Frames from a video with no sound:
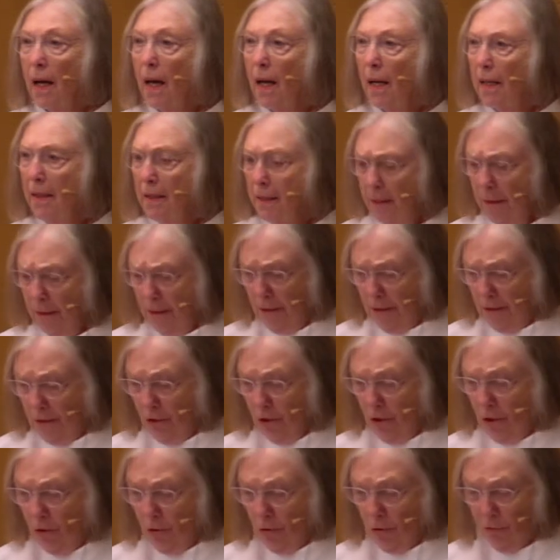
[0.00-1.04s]

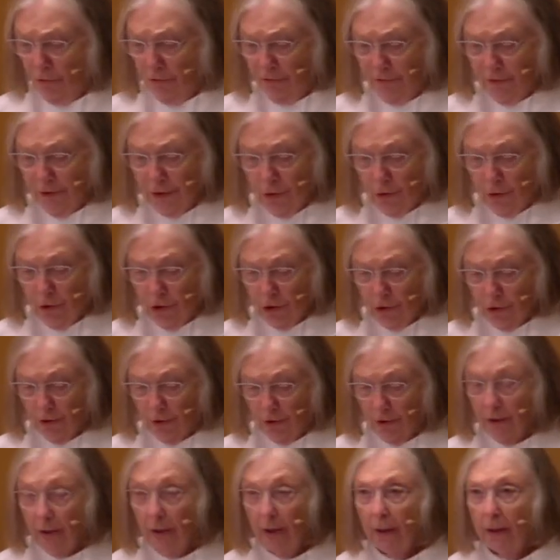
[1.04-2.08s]
unknown future.
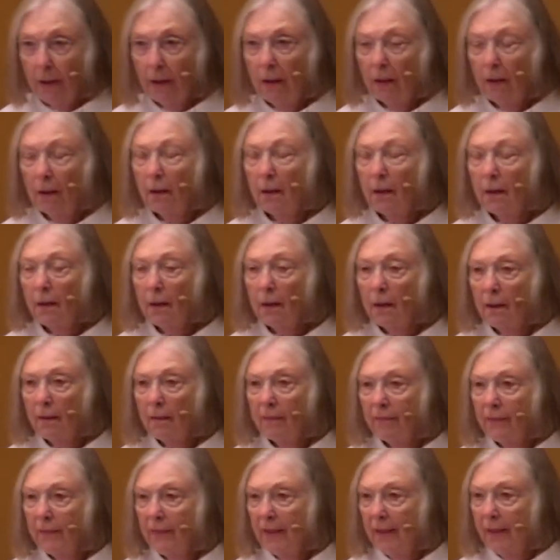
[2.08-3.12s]

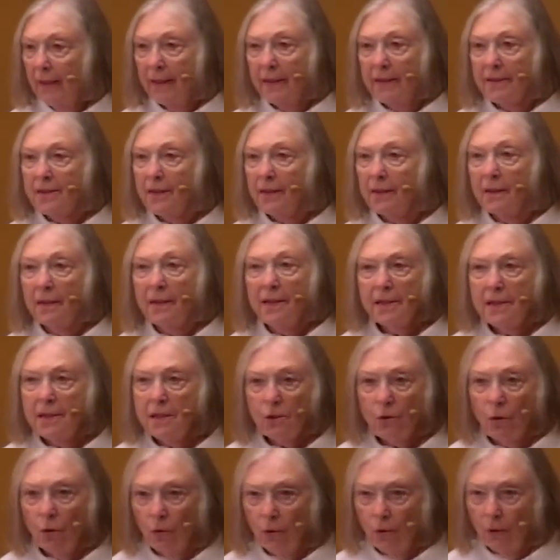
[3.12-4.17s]
It is a
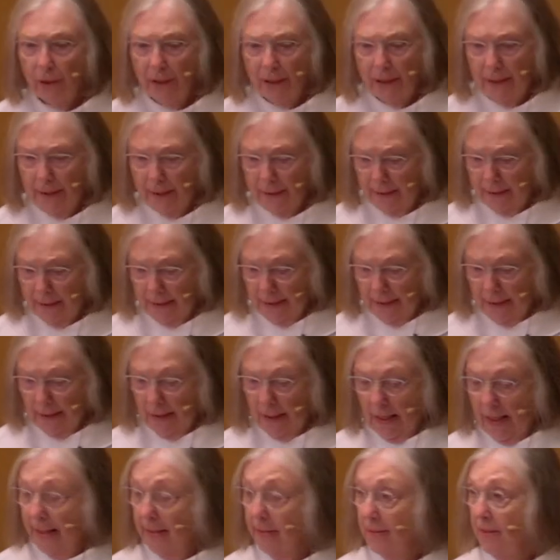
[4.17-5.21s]
disorienting
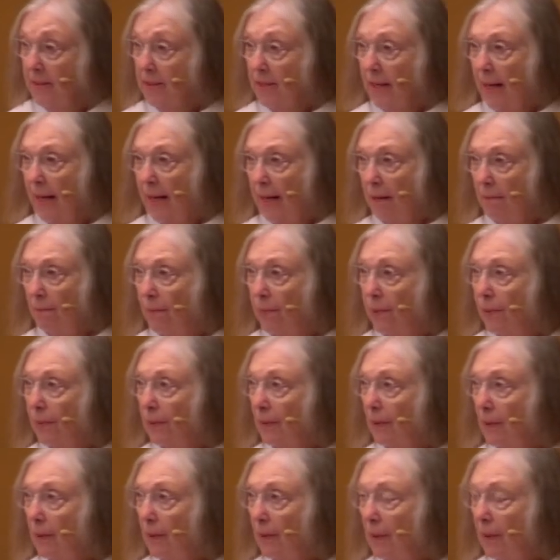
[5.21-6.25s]
landscape,
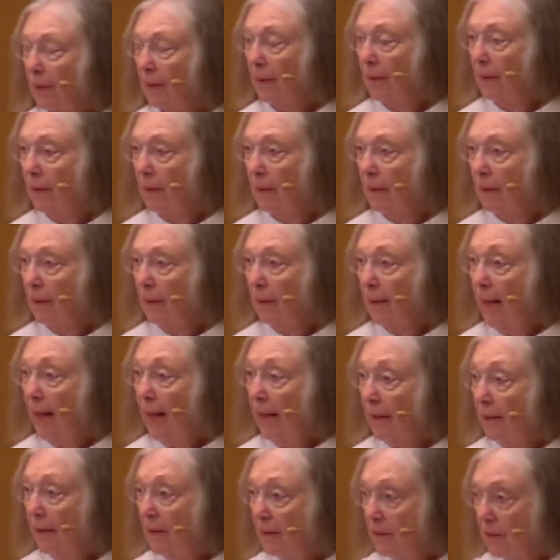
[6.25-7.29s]
and
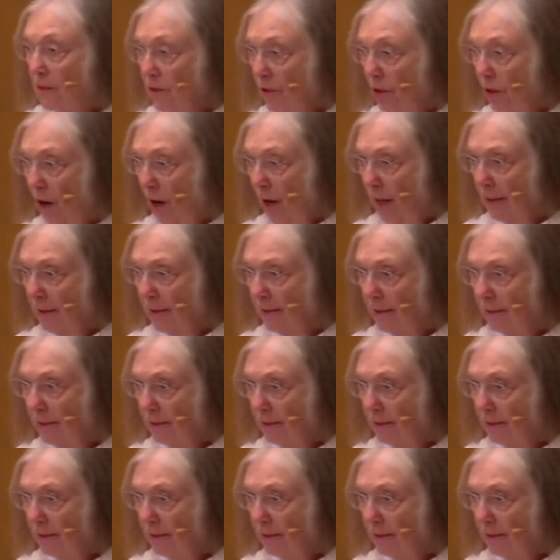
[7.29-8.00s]
it is not